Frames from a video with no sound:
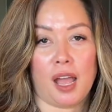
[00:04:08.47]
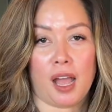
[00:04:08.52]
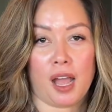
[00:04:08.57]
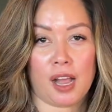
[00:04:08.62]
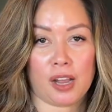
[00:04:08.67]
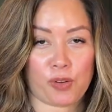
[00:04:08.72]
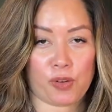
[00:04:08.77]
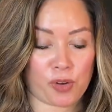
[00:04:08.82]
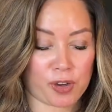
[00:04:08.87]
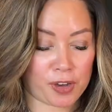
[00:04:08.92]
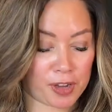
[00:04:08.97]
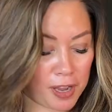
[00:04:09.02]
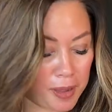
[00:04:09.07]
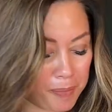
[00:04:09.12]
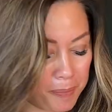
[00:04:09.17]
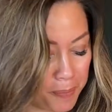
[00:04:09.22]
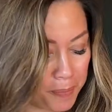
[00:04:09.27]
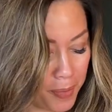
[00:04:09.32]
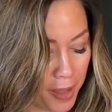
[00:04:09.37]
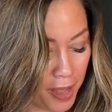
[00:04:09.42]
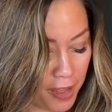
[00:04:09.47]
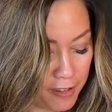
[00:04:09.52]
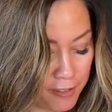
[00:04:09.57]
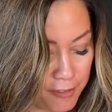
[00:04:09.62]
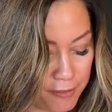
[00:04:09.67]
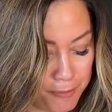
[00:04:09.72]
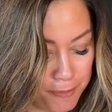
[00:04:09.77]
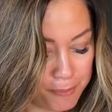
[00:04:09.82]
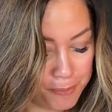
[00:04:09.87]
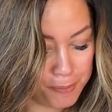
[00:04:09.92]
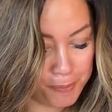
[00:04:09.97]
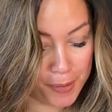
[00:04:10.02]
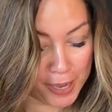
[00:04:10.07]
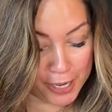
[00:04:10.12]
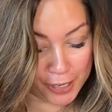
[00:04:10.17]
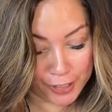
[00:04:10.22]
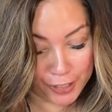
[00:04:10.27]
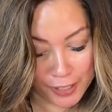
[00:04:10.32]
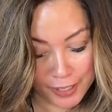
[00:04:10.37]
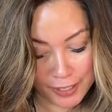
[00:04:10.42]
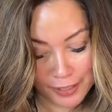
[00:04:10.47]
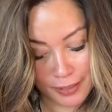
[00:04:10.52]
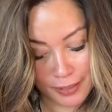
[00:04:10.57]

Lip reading: A quarter cup of butter,